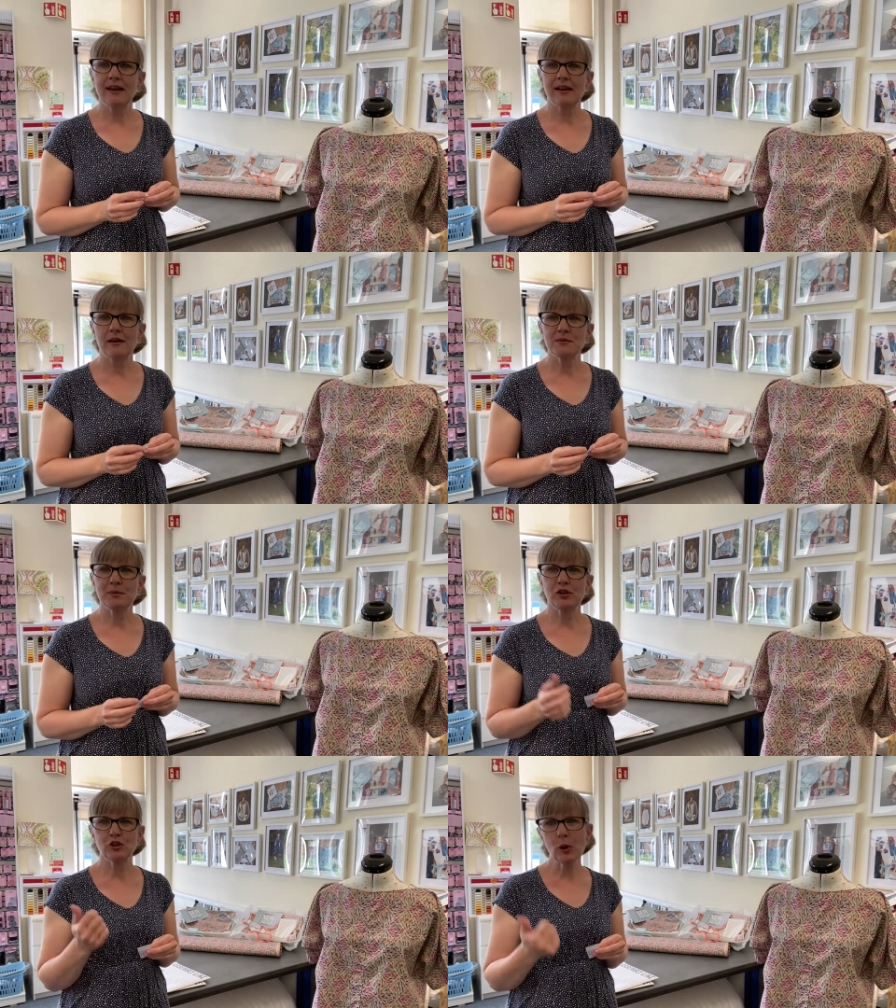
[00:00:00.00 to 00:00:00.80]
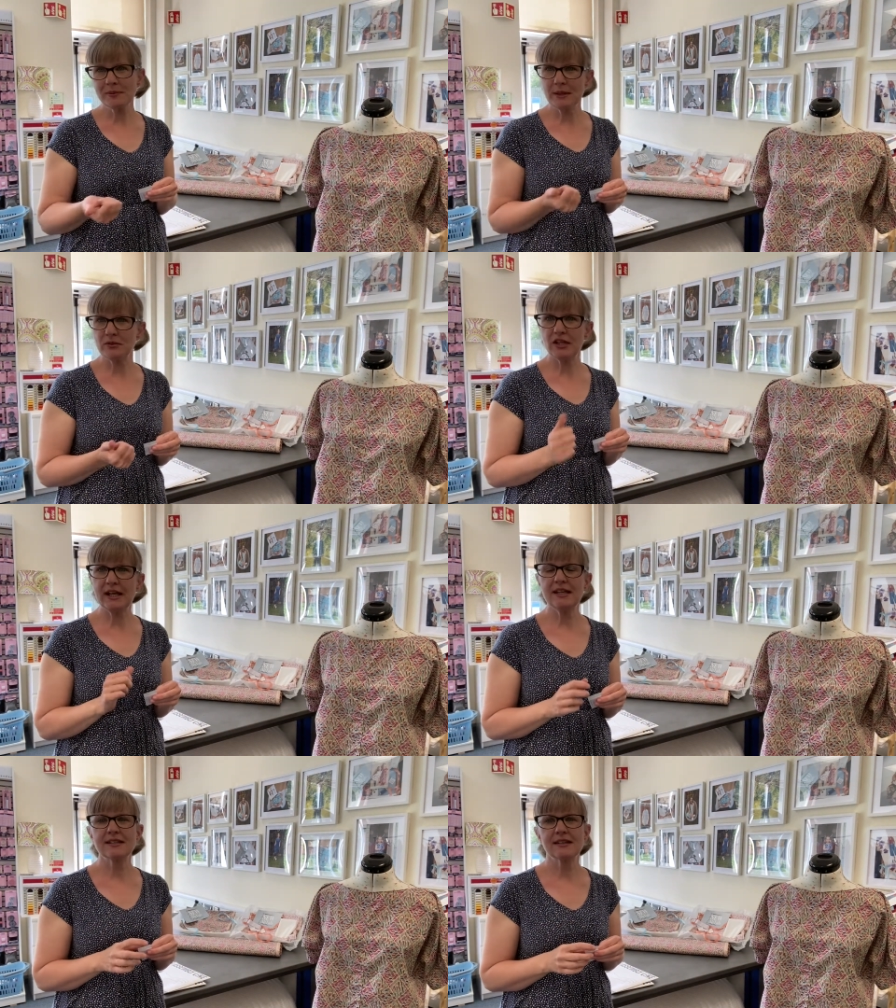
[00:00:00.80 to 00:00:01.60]
It comes with a top tip
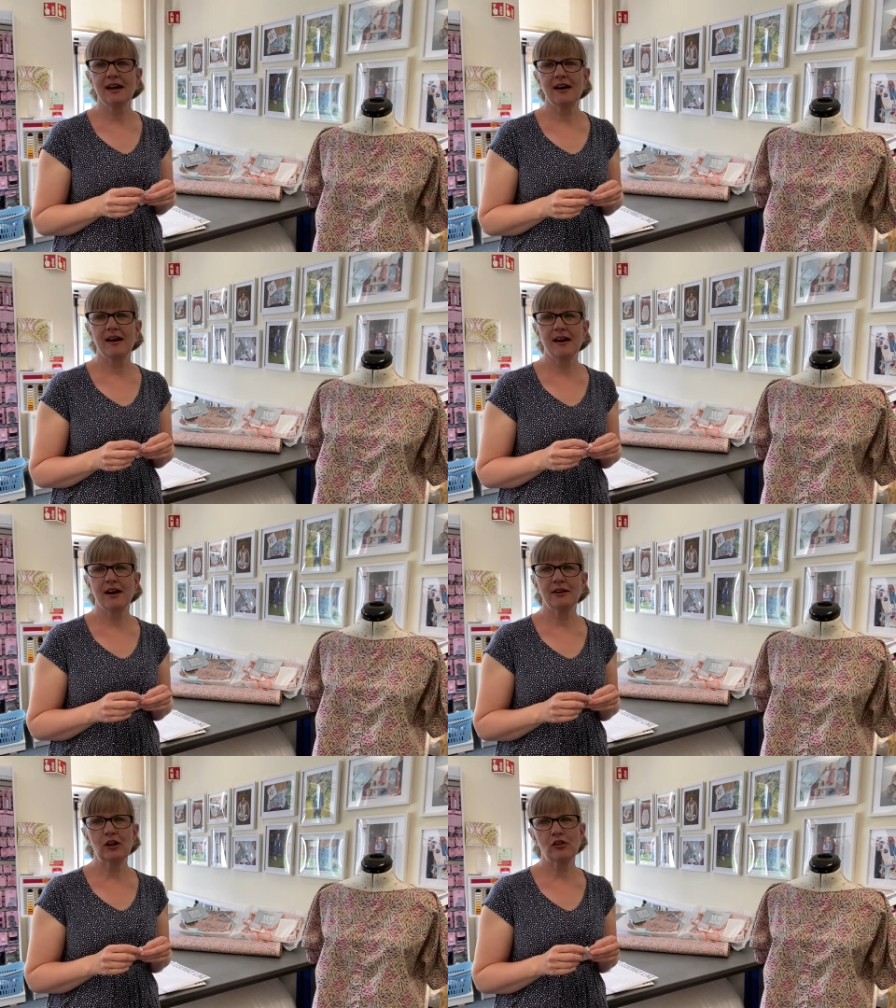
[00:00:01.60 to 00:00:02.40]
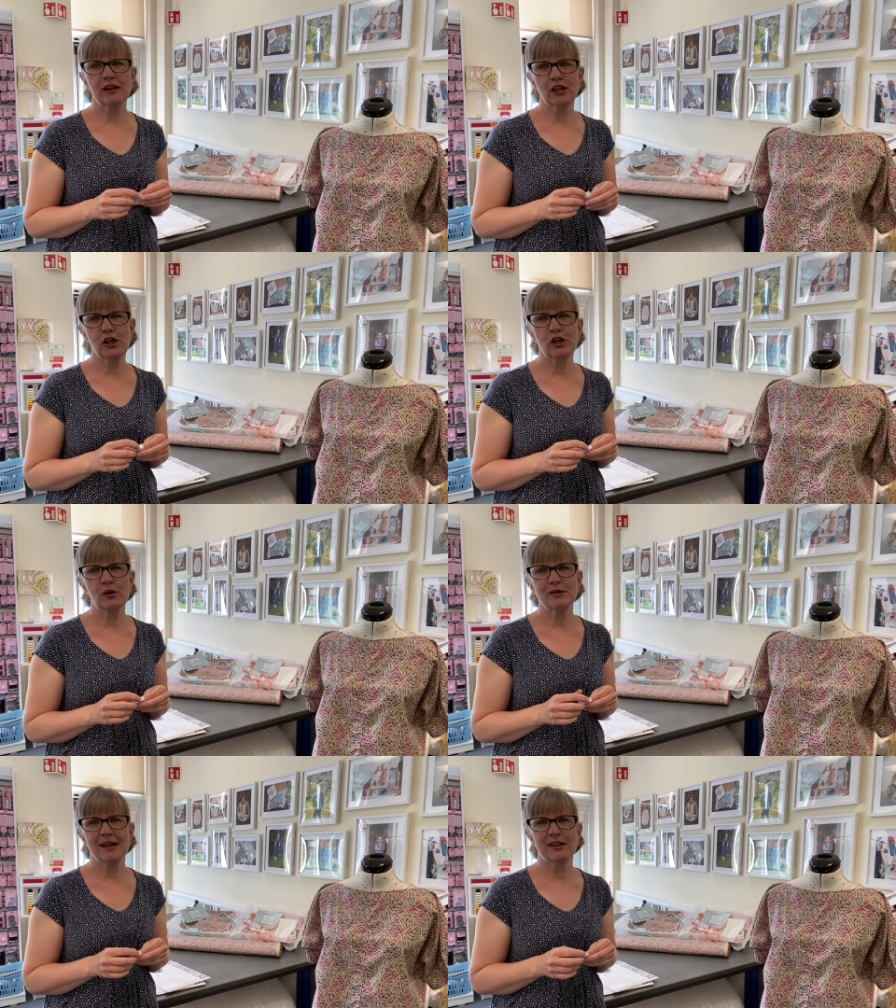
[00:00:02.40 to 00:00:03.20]
sheet, a little thank you
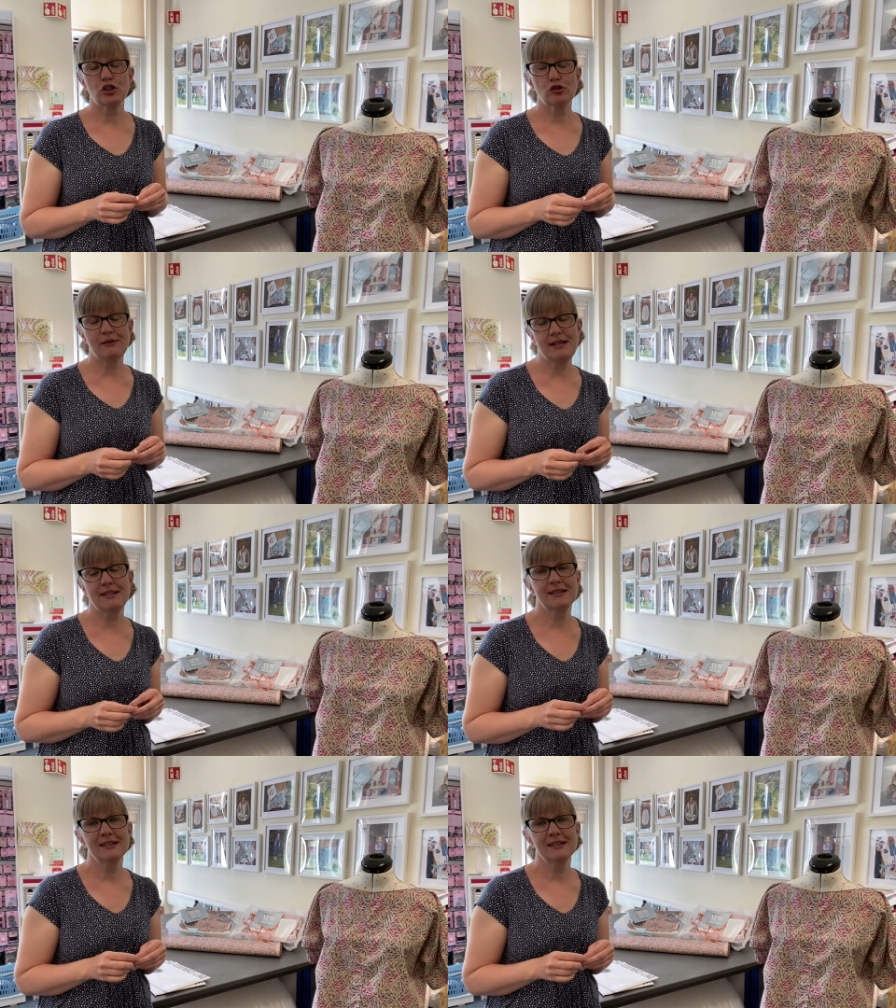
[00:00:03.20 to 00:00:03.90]
note and a treat,